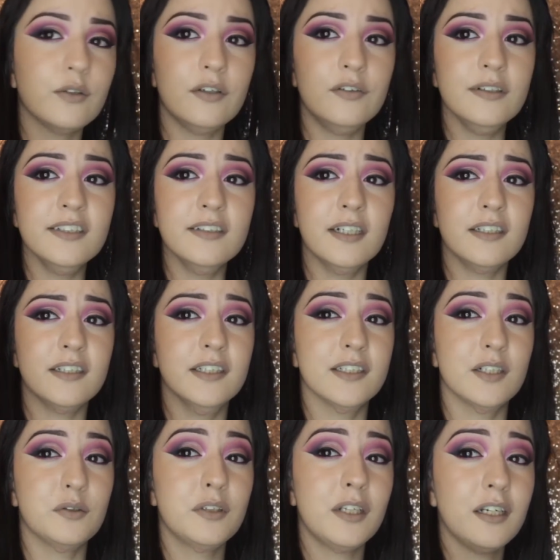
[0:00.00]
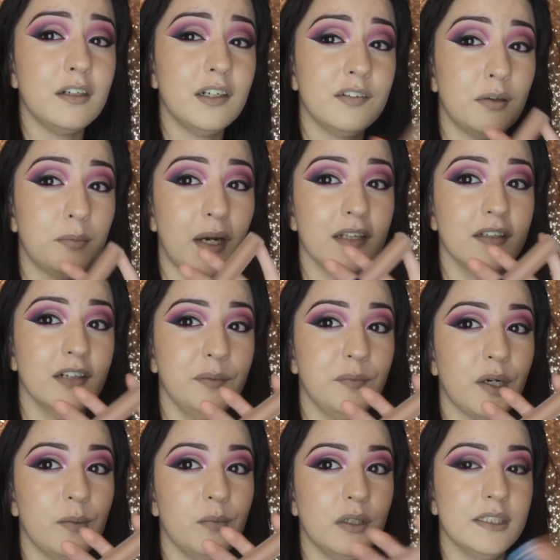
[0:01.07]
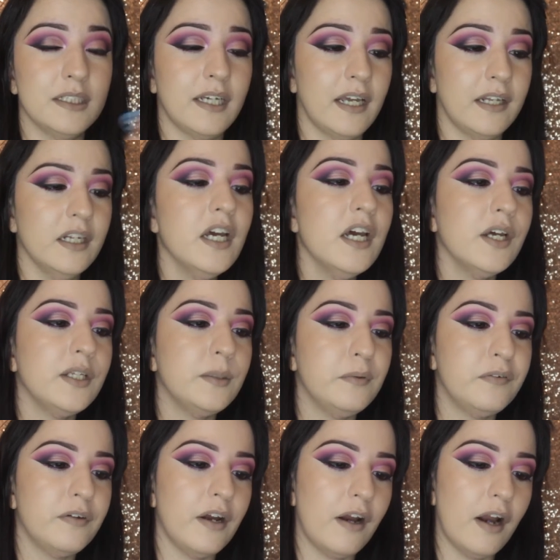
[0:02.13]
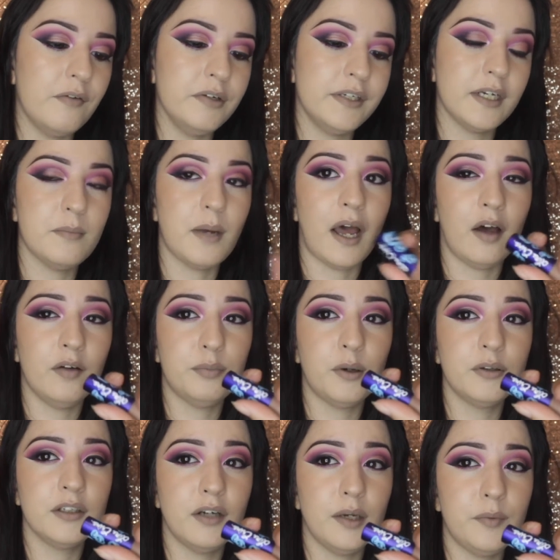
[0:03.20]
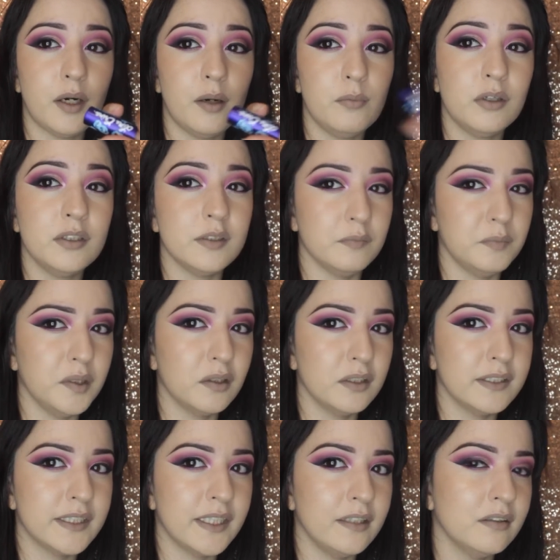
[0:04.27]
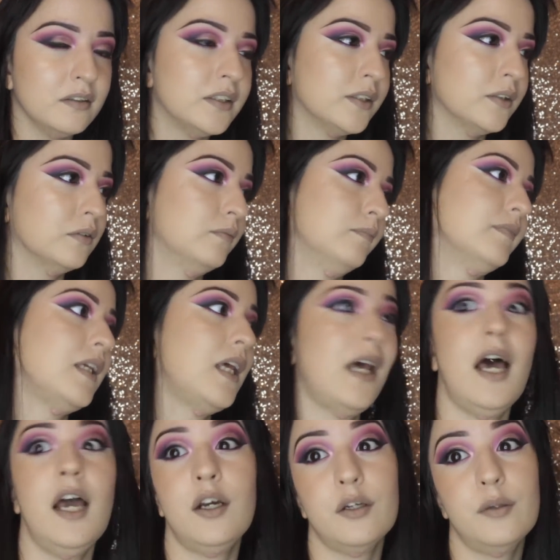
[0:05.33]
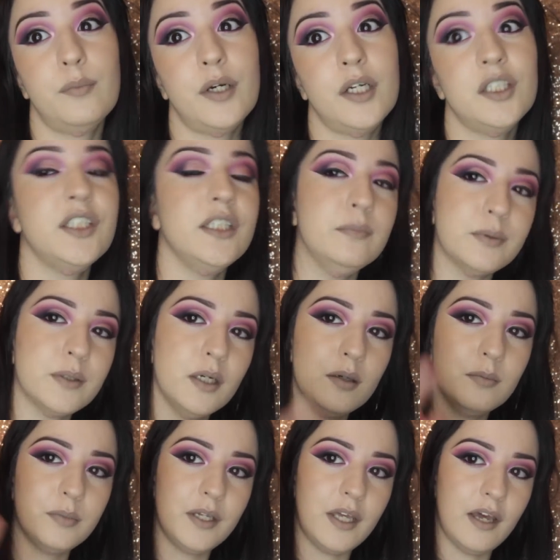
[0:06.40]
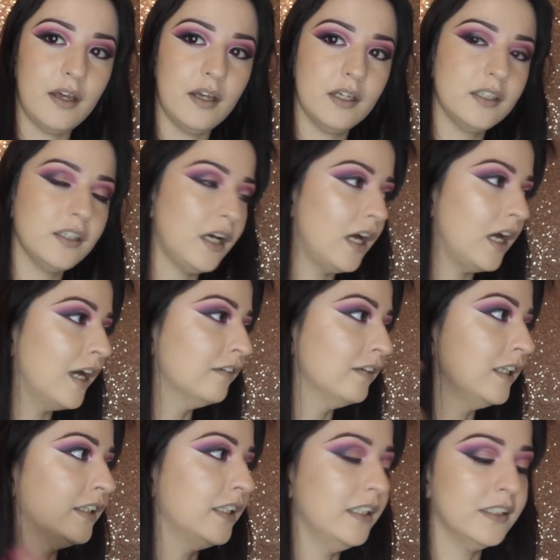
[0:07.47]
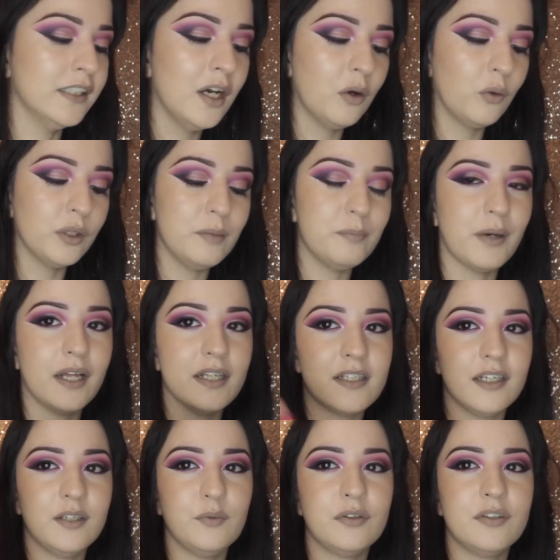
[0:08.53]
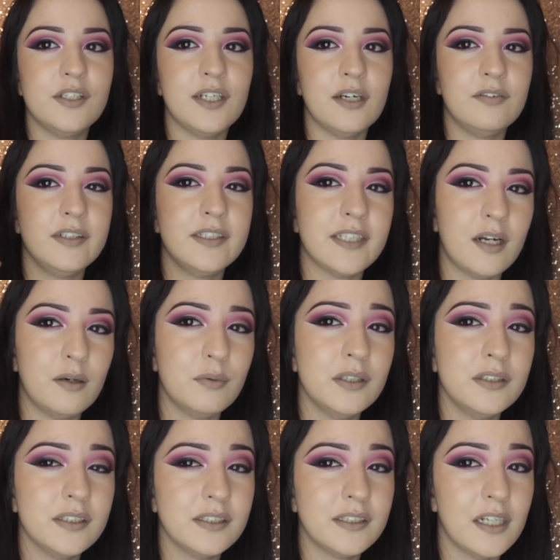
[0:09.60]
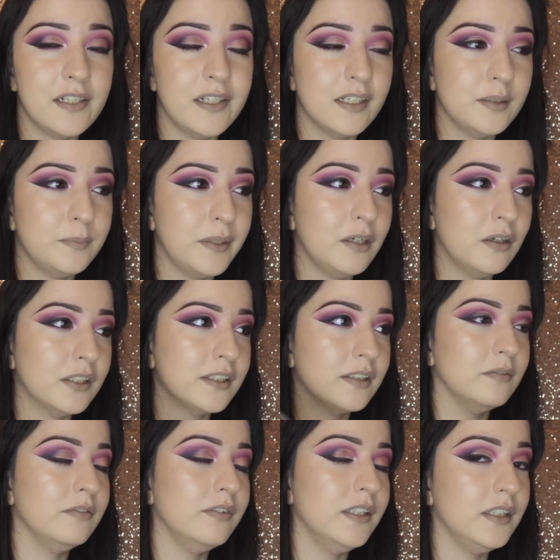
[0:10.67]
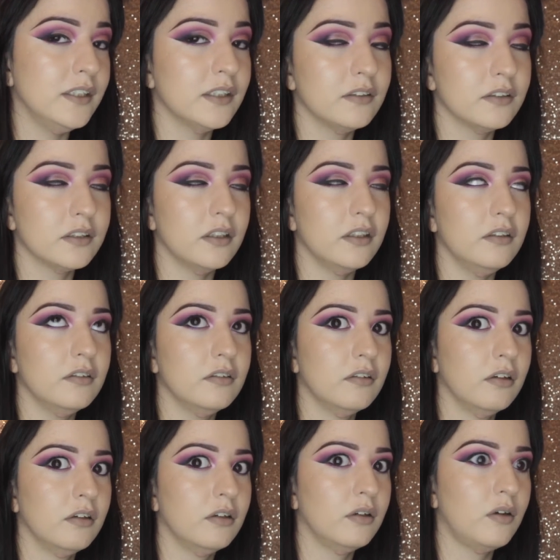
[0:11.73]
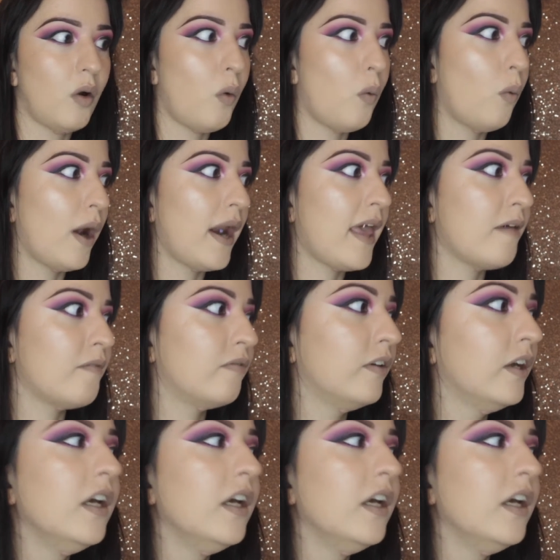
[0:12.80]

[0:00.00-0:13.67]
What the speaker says: I really like these. I don't think I'll ever buy the Limcrime ones again. To be fair, every time I have bought the Limcrime ones, they've been on sale, so I got them pretty cheap. But yeah, I like these. Only bad thing with the Jeffree Star ones is that you had to pay custom fees, and I was like, oh, whatever.